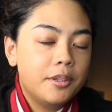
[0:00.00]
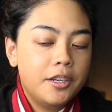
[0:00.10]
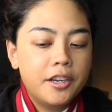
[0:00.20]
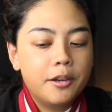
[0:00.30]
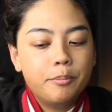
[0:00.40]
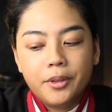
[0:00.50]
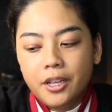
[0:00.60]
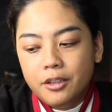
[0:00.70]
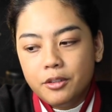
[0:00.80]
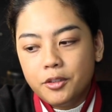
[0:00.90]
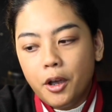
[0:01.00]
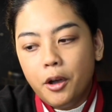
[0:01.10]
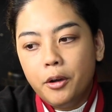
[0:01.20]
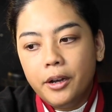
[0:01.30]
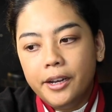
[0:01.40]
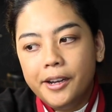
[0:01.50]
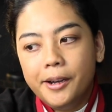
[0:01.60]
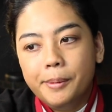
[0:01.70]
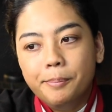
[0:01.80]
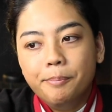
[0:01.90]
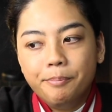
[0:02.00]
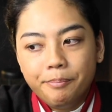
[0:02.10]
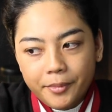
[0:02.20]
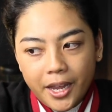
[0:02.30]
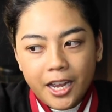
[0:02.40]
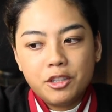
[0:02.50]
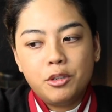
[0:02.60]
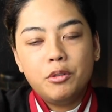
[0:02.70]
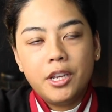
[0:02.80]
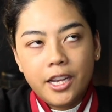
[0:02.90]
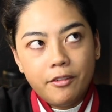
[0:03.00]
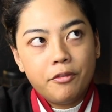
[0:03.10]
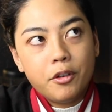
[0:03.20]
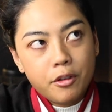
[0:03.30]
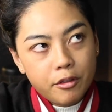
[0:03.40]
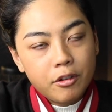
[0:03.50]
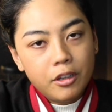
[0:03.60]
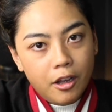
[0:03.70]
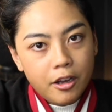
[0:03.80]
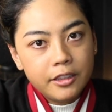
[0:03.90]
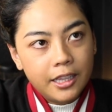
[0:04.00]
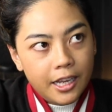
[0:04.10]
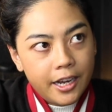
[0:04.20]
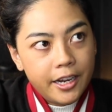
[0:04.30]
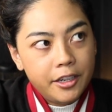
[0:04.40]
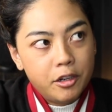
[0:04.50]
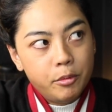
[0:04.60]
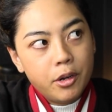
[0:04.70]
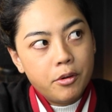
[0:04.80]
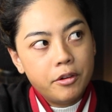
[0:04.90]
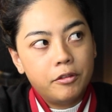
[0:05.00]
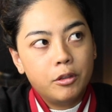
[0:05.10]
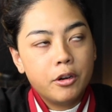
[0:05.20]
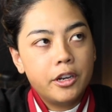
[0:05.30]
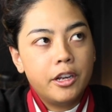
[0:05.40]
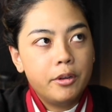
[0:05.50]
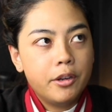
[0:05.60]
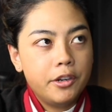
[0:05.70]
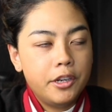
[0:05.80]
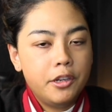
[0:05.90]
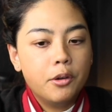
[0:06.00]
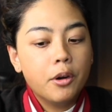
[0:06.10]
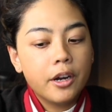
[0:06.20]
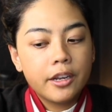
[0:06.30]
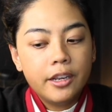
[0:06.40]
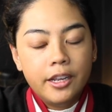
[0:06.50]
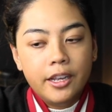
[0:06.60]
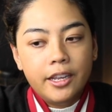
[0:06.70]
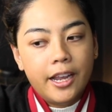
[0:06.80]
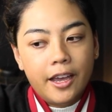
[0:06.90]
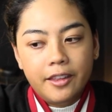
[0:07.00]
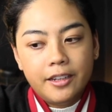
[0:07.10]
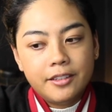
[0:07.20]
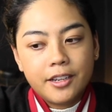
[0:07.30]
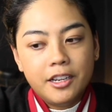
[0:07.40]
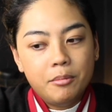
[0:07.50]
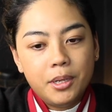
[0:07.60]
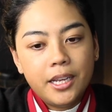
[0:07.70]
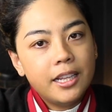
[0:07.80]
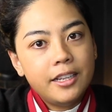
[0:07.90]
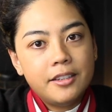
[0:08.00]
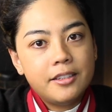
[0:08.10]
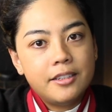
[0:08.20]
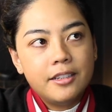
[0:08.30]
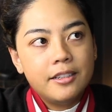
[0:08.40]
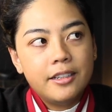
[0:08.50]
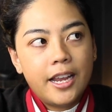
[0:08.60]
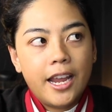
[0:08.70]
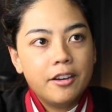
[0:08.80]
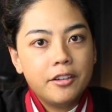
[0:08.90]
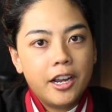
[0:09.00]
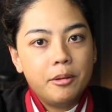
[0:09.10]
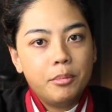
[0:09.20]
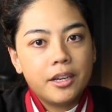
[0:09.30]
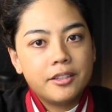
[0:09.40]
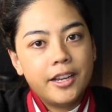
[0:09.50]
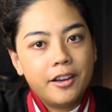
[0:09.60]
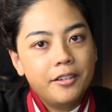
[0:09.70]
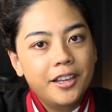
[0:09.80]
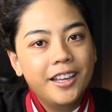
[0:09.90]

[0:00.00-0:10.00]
you know. So as you get further along the line, you know, we go into Florida, we go to New York, yeah, that's going to be at least $8 or $9 now.